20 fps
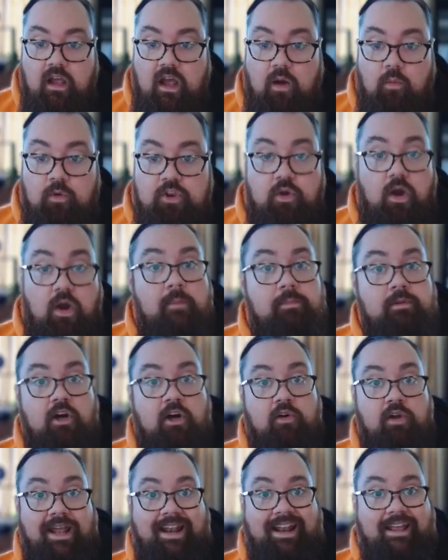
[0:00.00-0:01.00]
When you
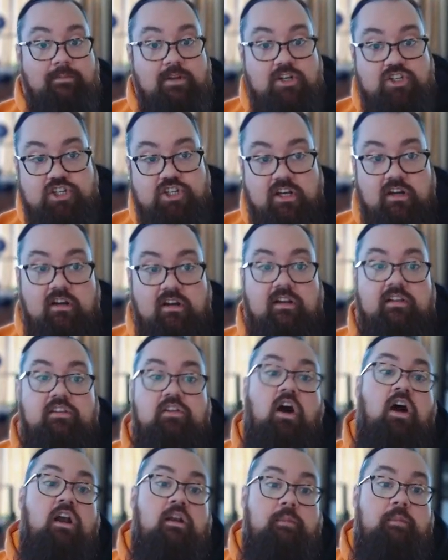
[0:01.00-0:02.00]
upload an image here, it's
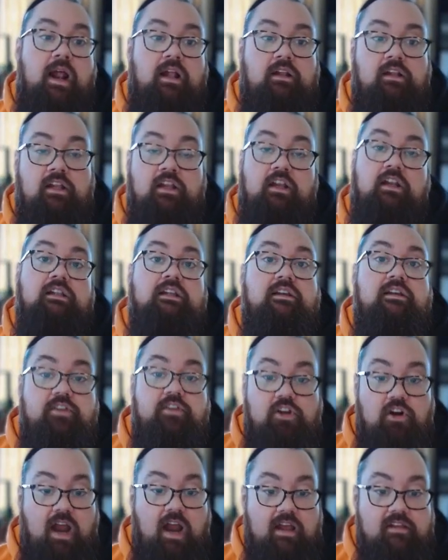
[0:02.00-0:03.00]
automatically going to live in
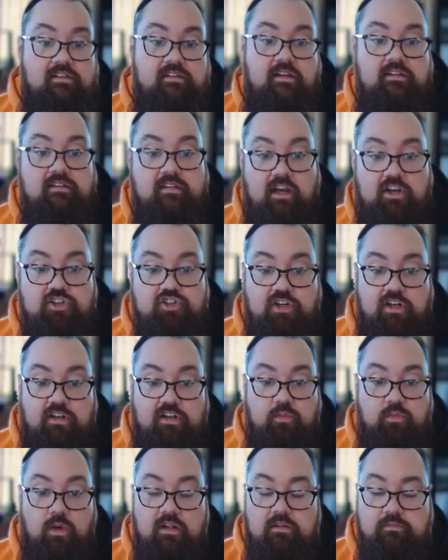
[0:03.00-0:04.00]
your assets section as
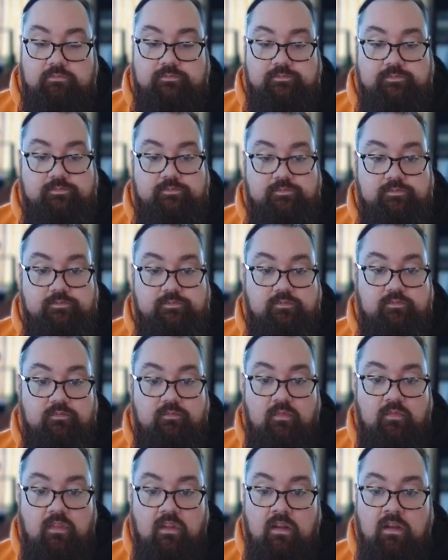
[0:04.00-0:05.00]
well.
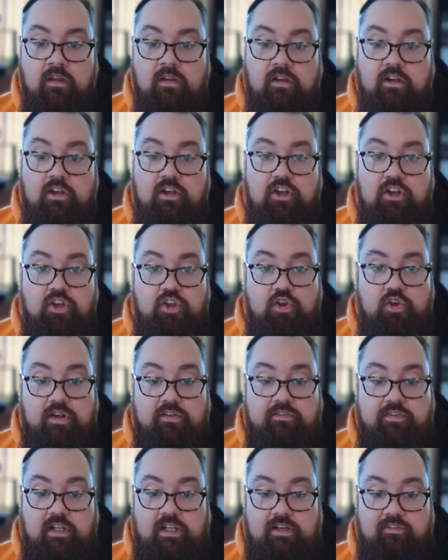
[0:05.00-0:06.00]
You can
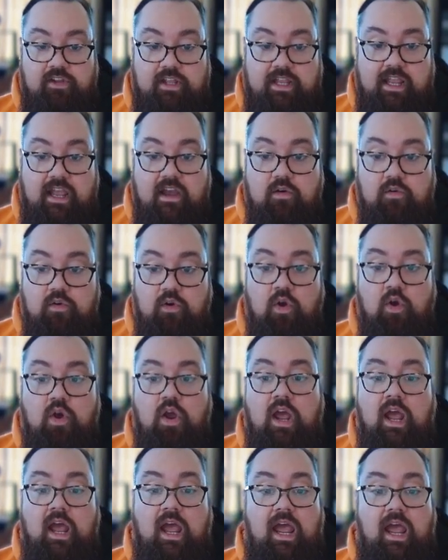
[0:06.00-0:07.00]
fill everything out.
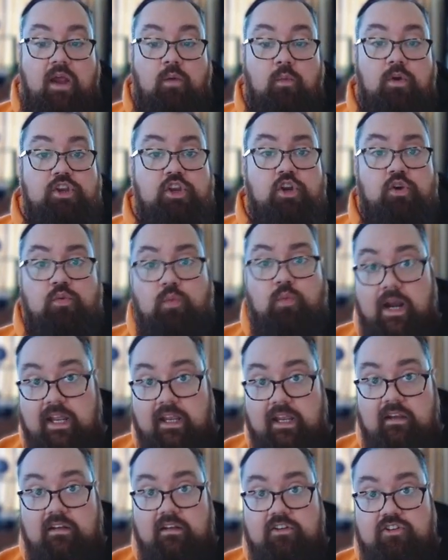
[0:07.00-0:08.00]
And when you're
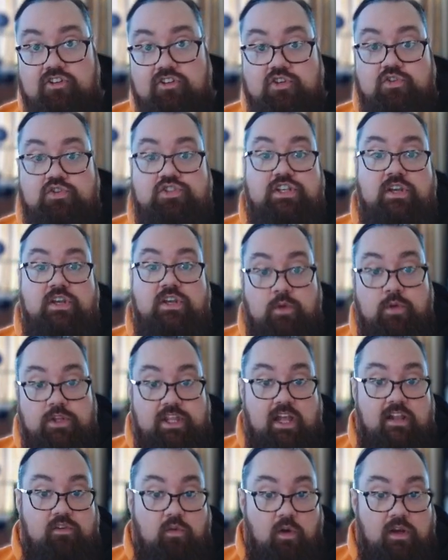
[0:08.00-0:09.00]
ready to see what
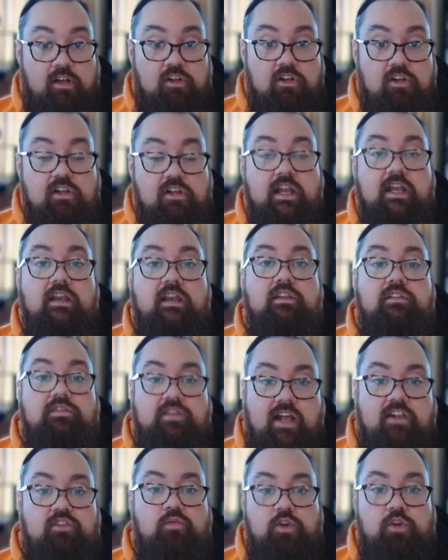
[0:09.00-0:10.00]
that's going to look like,
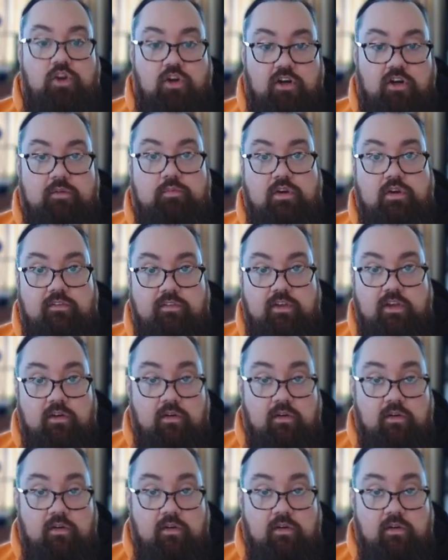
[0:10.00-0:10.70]
that's when you're going to preview.